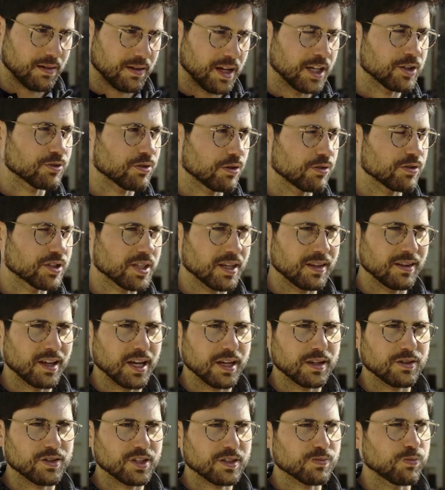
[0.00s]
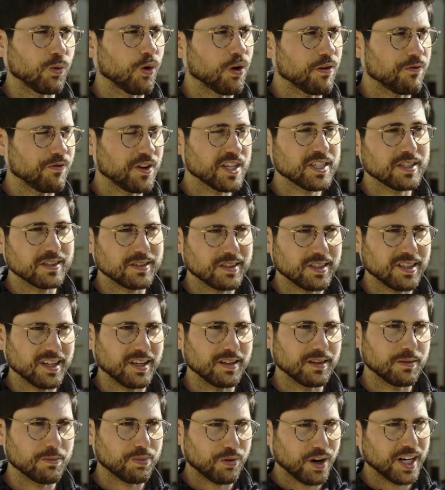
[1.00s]
introducing like just more efficiency
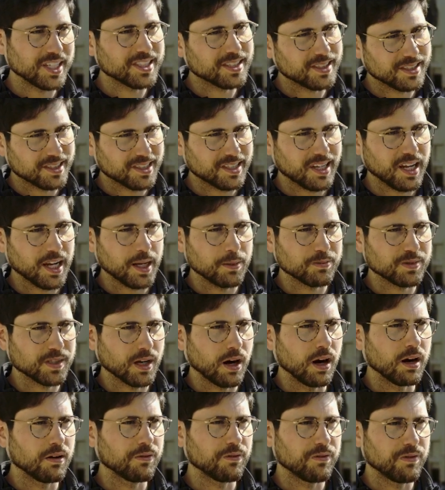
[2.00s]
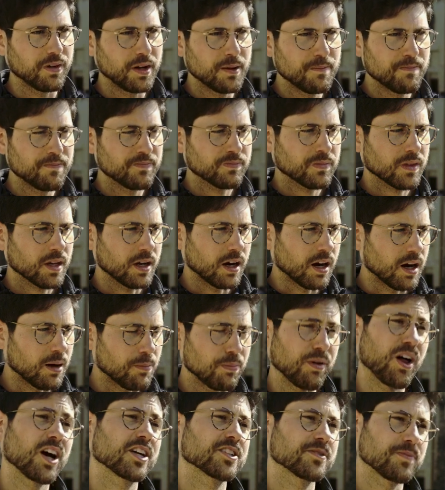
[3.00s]
in the pricing schemes of
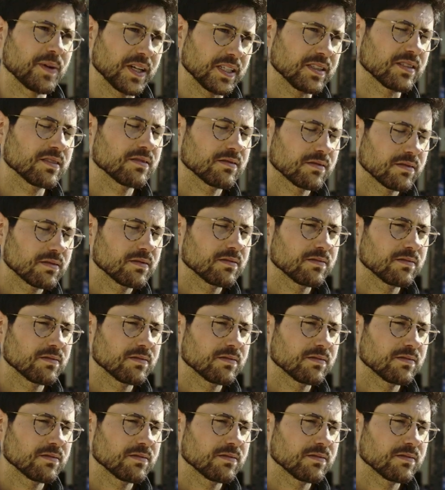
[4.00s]
block space.